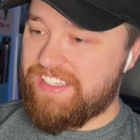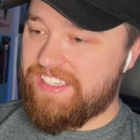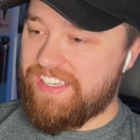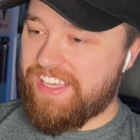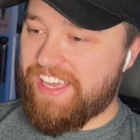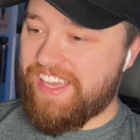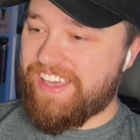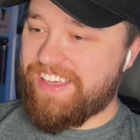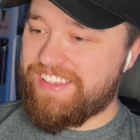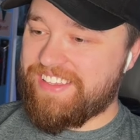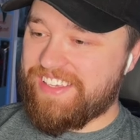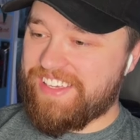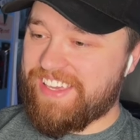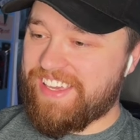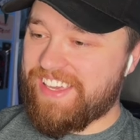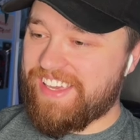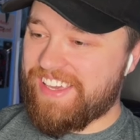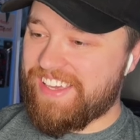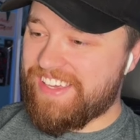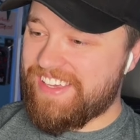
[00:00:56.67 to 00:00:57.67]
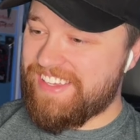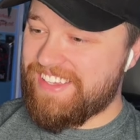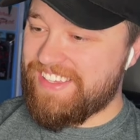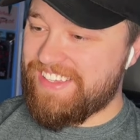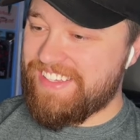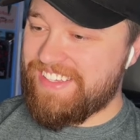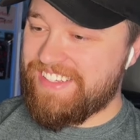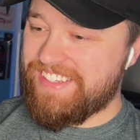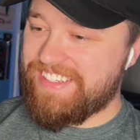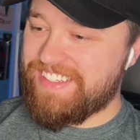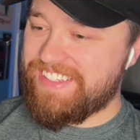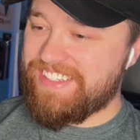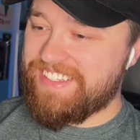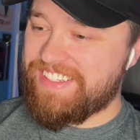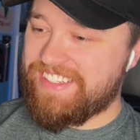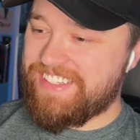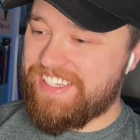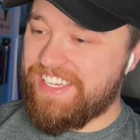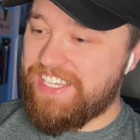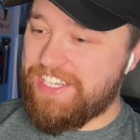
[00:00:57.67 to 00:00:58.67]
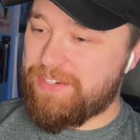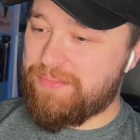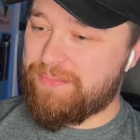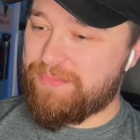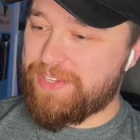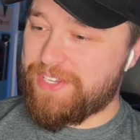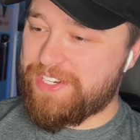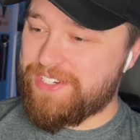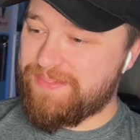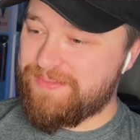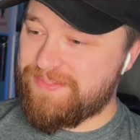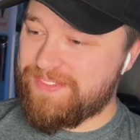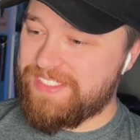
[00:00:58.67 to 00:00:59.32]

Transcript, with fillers: Hell yeah. Eat him, Venom.